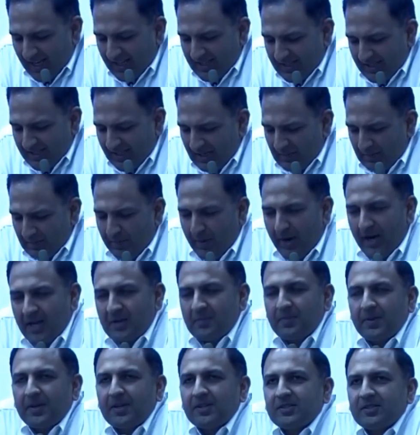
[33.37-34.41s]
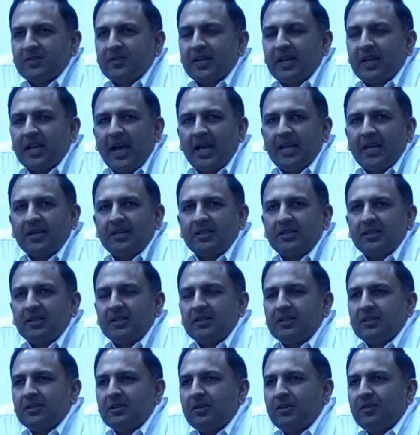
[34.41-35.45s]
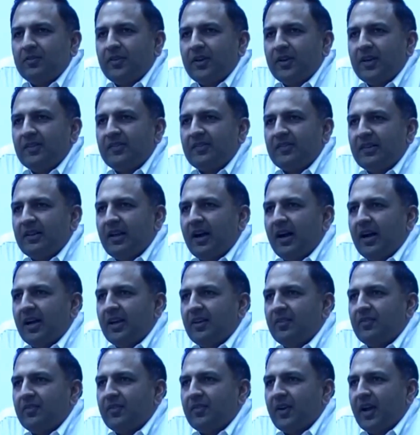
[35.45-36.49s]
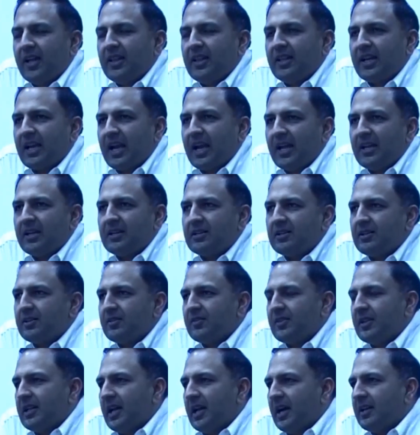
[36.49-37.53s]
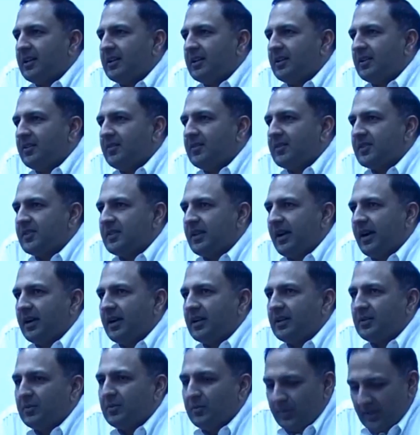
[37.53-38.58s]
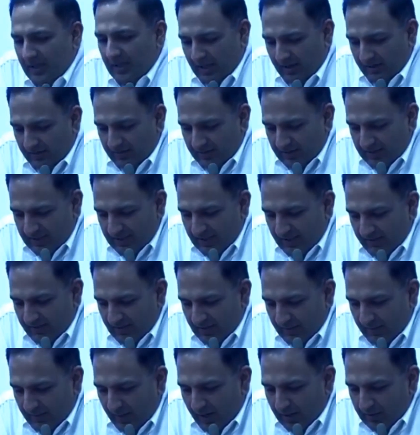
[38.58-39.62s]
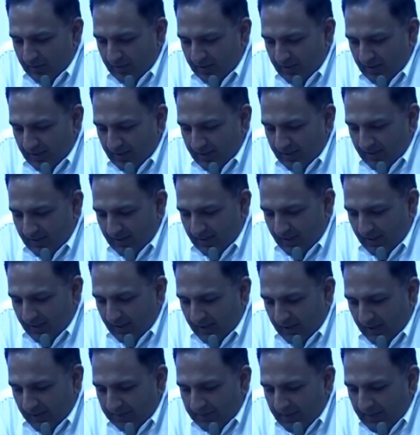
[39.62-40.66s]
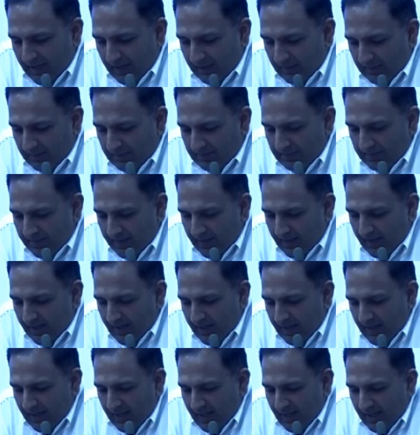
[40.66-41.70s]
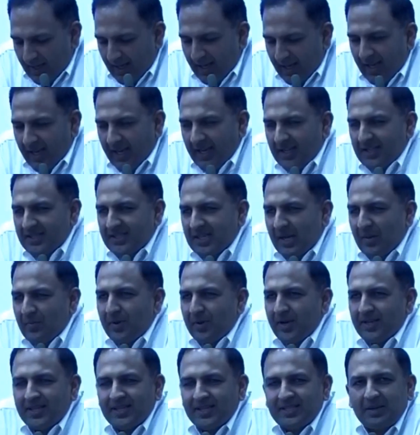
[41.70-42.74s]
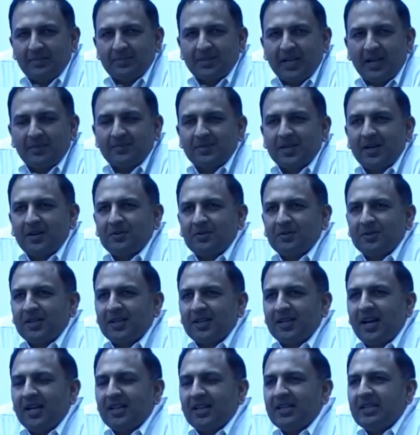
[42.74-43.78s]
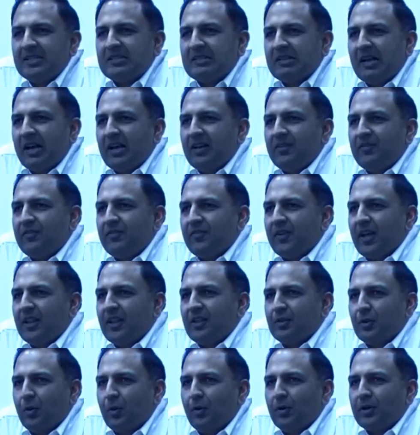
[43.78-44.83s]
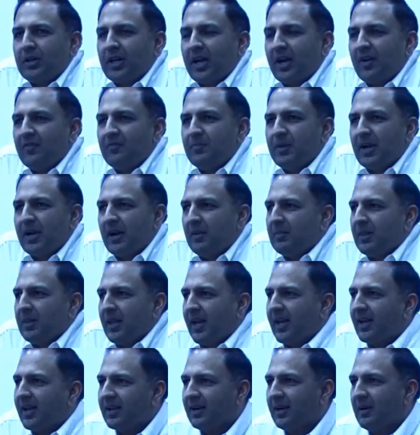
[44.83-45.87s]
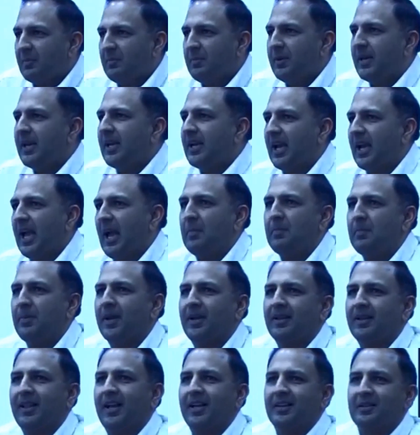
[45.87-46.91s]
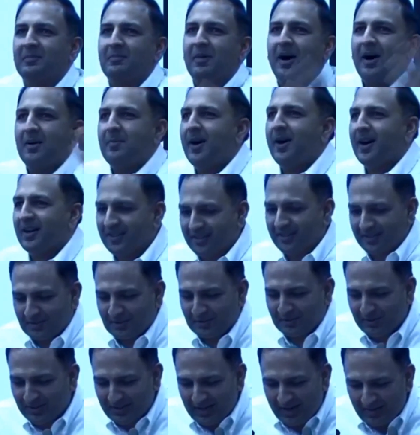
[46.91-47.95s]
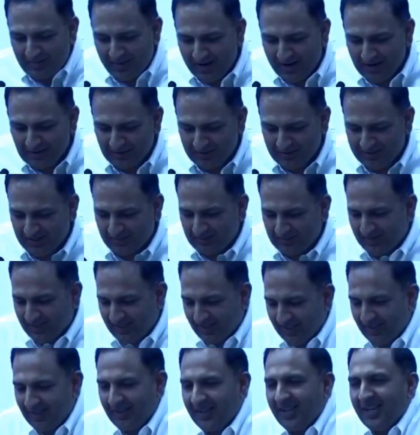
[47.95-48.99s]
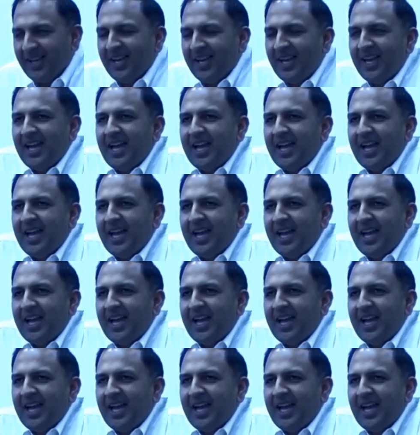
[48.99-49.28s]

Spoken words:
It's in part because of the character of his life and the character of the narratives that we have received about him. In some ways, I sometimes argue that Gandhi's life and thought have become like a big epic, like the Mahabharata or the Ramayana or something.